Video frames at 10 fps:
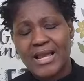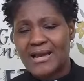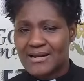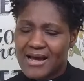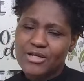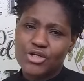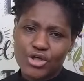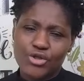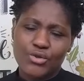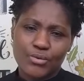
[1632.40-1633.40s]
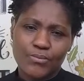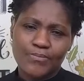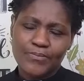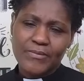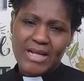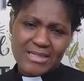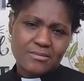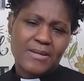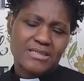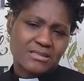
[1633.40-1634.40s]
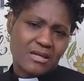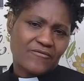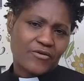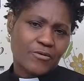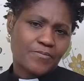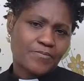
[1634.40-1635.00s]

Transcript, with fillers: and I need you as my Savior.